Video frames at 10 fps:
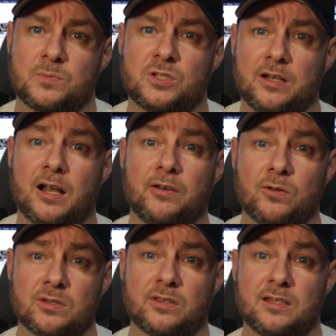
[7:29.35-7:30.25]

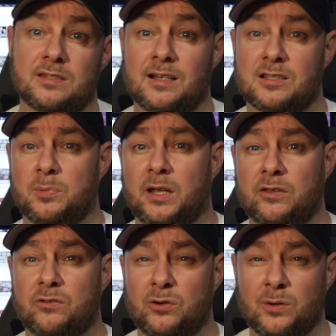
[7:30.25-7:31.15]
scenarios and things in there to
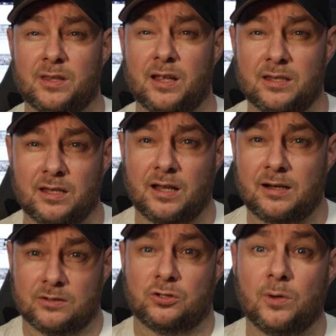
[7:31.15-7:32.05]
play through.
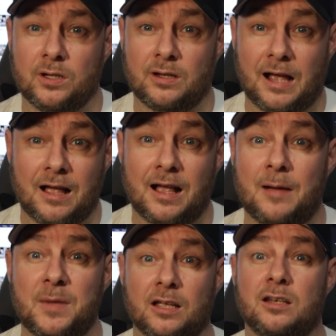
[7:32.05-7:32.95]

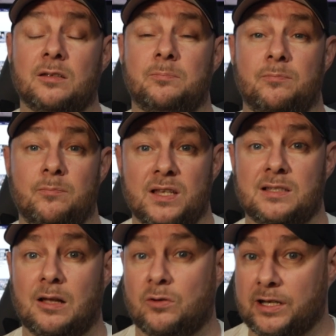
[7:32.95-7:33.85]
Am I going to
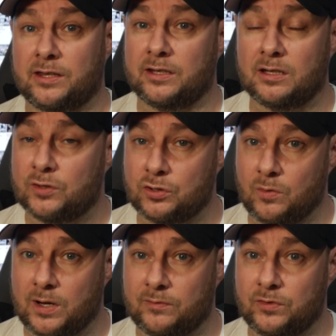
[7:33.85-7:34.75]
miss out on anything if I
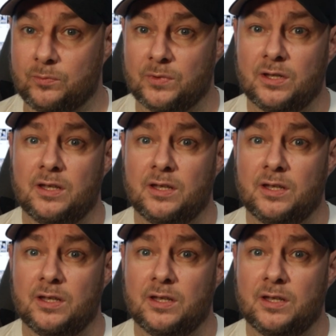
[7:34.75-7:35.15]
don't have them?